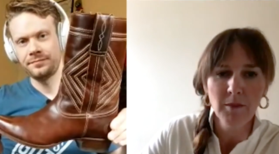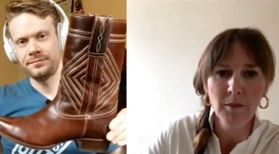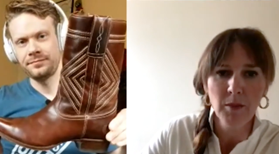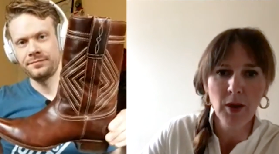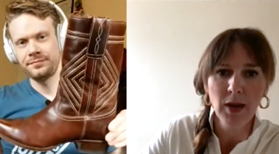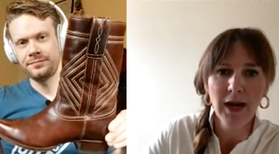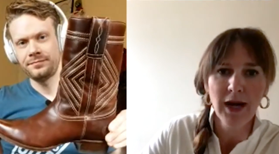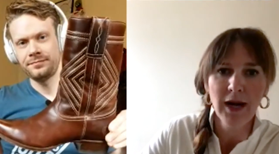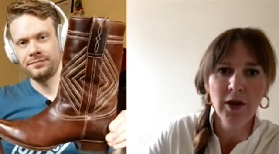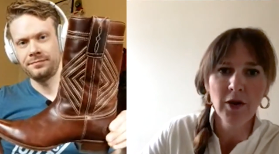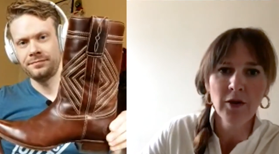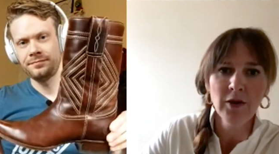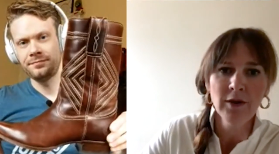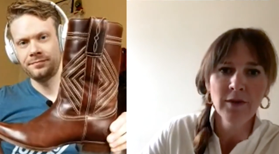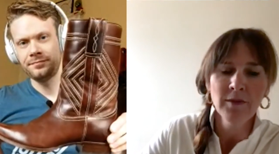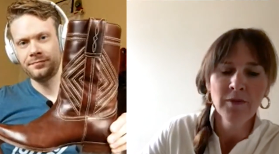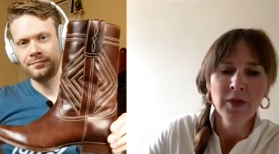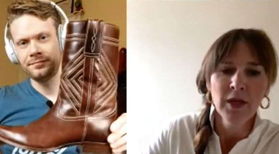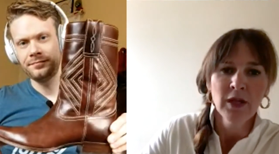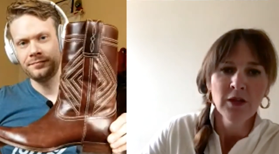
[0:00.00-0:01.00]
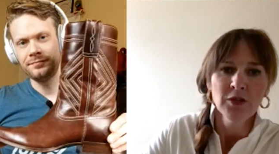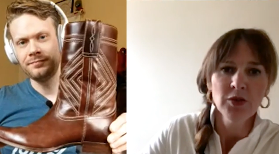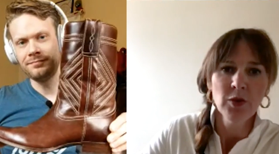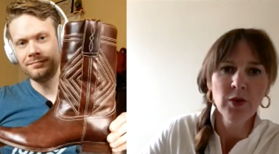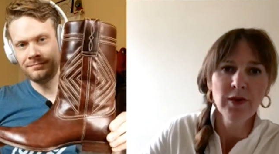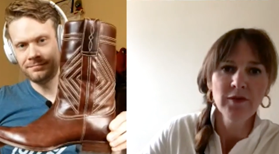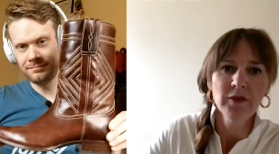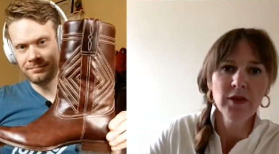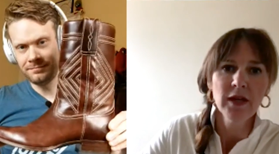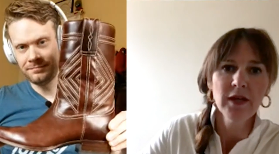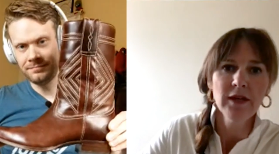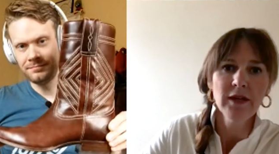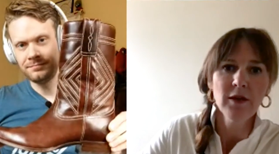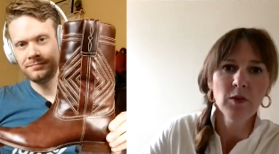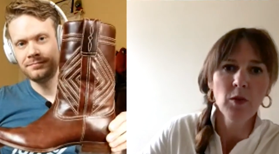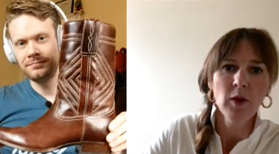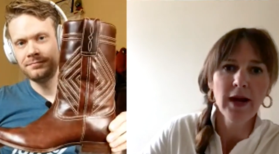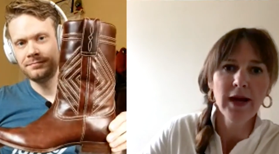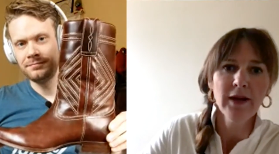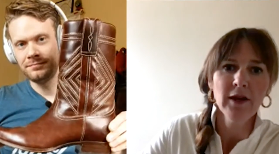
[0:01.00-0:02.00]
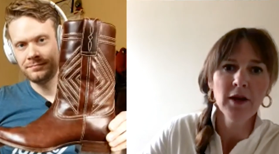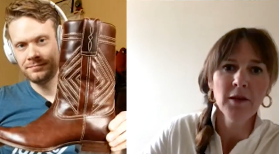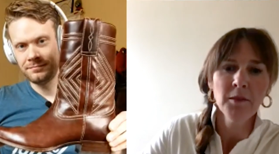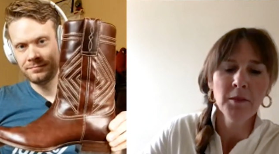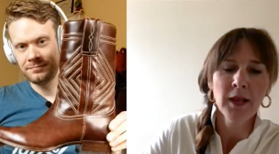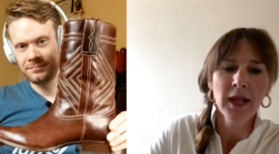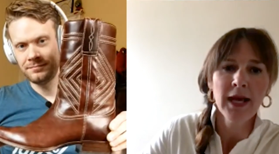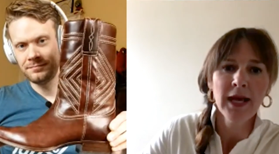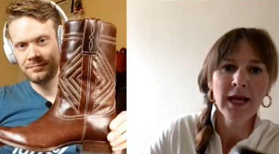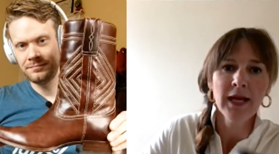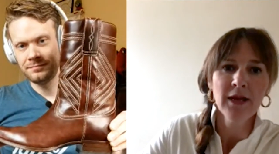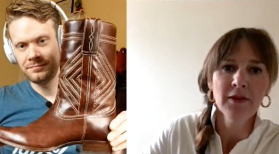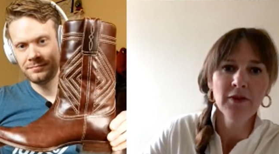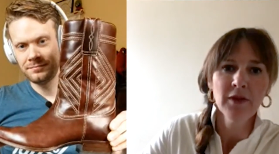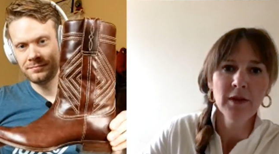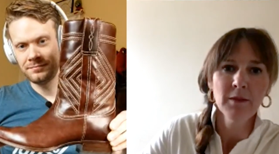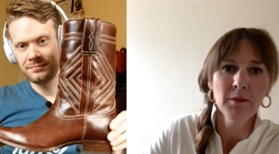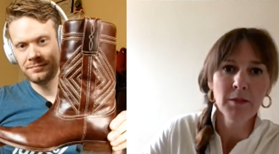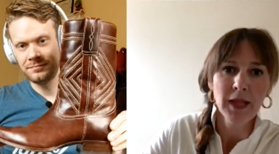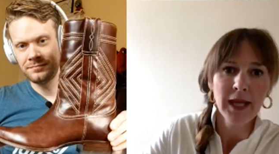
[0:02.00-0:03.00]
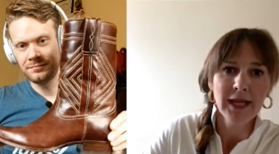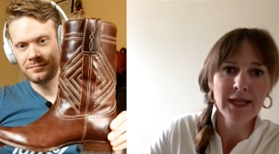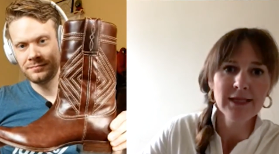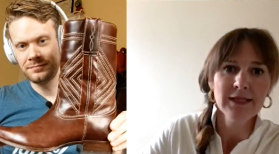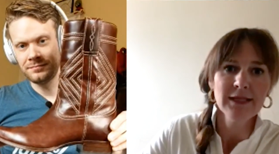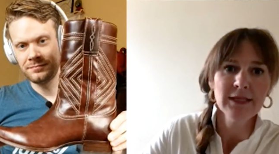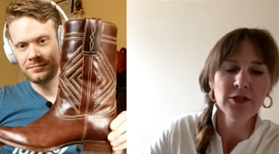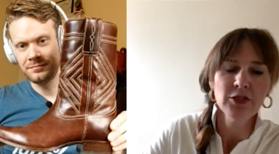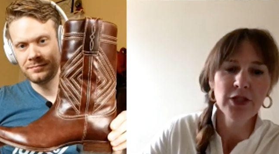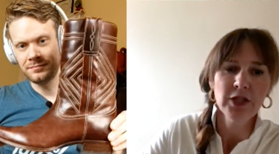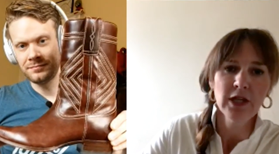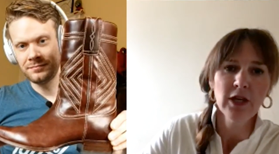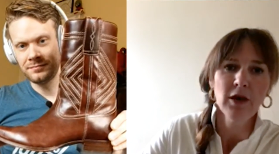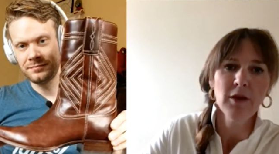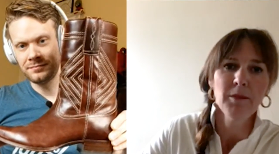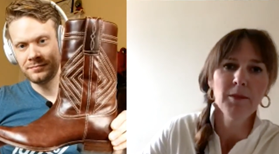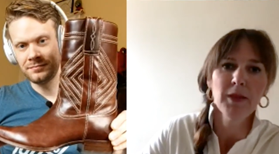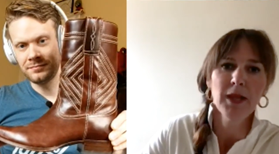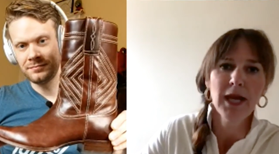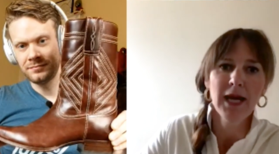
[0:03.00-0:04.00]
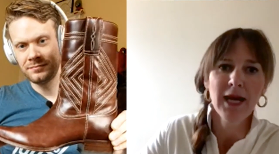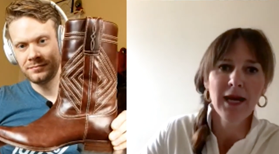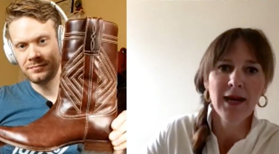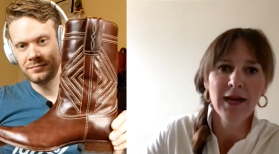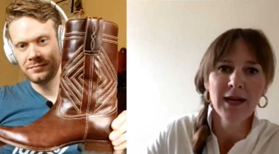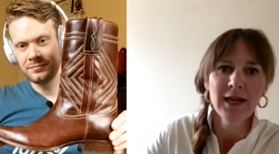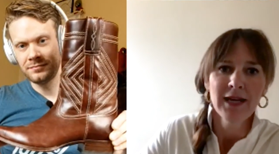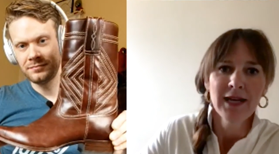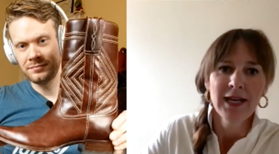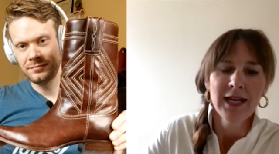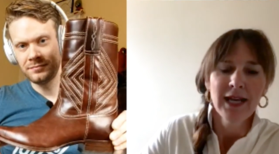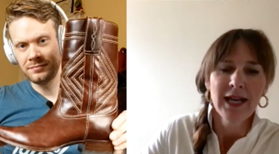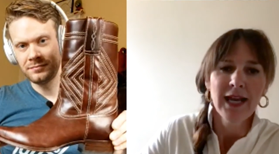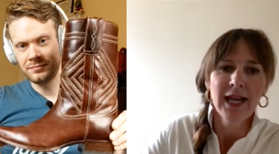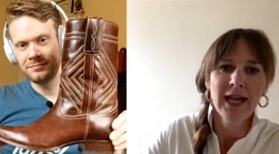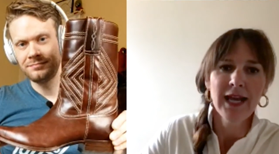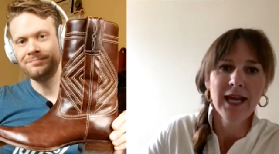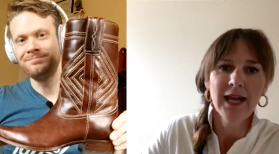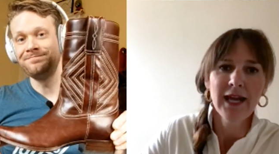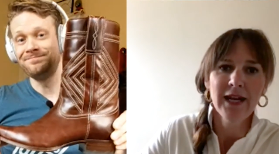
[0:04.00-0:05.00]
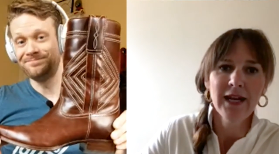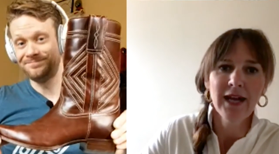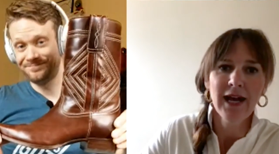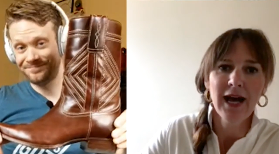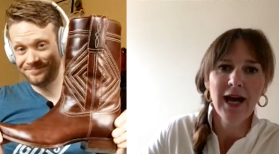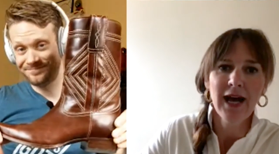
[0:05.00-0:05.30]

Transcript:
Speaker 1: brown. So mm-hmm. I've done it white on black and then black stitching on black. And